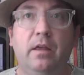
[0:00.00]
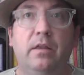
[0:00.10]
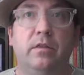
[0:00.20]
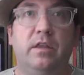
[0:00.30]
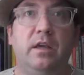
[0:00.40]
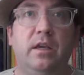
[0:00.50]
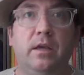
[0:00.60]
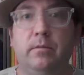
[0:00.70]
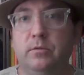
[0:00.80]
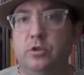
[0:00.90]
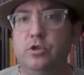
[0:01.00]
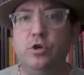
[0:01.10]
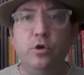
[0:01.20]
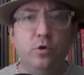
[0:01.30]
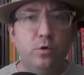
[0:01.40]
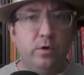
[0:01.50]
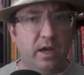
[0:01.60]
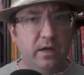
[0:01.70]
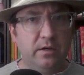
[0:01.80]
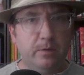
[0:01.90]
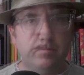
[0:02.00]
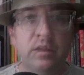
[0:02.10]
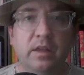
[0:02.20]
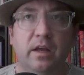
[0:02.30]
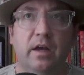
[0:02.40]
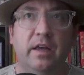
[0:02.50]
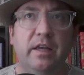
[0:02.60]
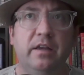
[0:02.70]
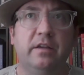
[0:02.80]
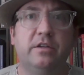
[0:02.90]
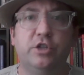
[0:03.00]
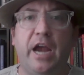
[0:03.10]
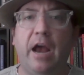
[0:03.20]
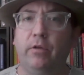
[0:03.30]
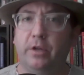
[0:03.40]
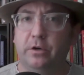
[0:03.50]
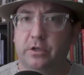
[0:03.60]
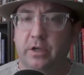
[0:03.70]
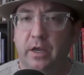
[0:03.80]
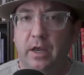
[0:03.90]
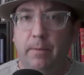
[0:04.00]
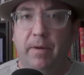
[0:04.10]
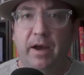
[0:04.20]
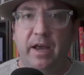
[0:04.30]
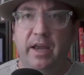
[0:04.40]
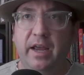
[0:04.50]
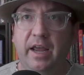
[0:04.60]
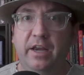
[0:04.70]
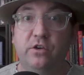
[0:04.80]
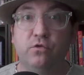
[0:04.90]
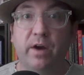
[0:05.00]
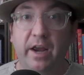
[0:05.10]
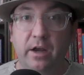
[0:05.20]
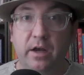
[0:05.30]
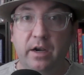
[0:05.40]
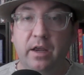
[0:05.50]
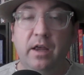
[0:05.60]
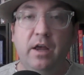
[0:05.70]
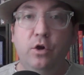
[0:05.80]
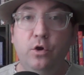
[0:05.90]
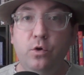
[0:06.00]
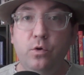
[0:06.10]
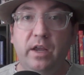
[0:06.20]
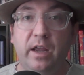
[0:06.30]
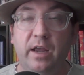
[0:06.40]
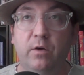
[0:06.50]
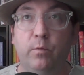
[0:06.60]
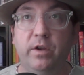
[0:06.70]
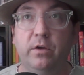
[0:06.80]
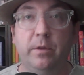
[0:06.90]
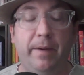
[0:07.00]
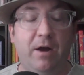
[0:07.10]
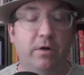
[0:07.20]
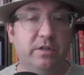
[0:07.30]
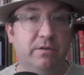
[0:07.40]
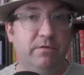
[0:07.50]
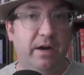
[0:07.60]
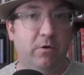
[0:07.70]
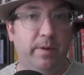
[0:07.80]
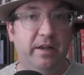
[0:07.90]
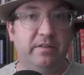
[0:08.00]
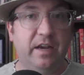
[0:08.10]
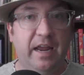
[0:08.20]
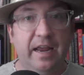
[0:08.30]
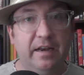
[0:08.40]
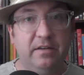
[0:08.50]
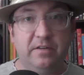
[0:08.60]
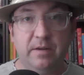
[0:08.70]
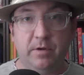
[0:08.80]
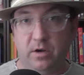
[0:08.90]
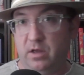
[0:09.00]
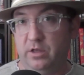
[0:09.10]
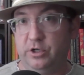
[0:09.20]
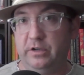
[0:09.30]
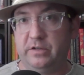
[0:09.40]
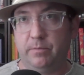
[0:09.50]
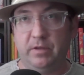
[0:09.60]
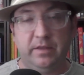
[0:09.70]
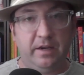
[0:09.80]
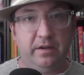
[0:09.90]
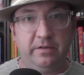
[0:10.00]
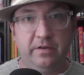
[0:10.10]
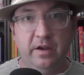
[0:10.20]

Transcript: the new kingdom is challenged by a Dread who can wield the powers of necromancy and demonology, something that is